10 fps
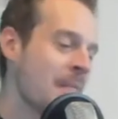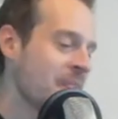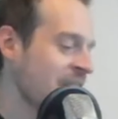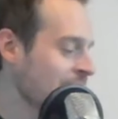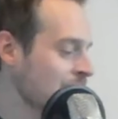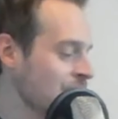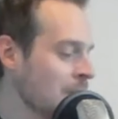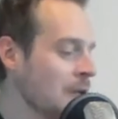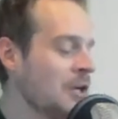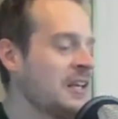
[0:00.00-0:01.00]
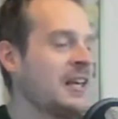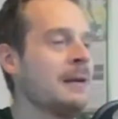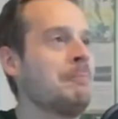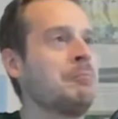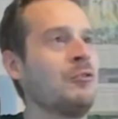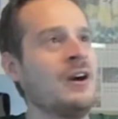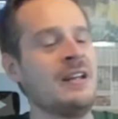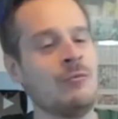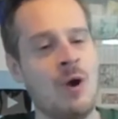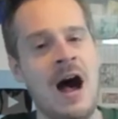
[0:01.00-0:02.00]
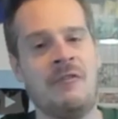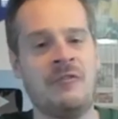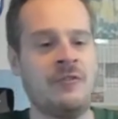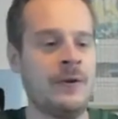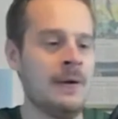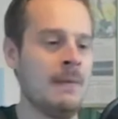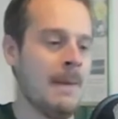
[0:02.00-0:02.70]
Things are looking pretty rough.